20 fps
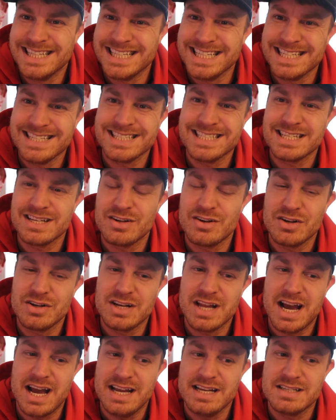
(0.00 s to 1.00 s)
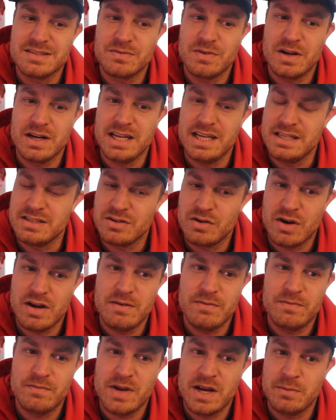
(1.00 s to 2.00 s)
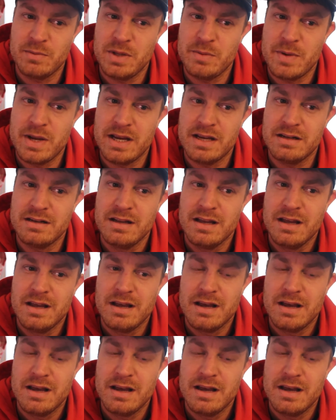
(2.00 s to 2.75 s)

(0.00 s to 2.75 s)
He's a good guy, he's funny, he's a great family man.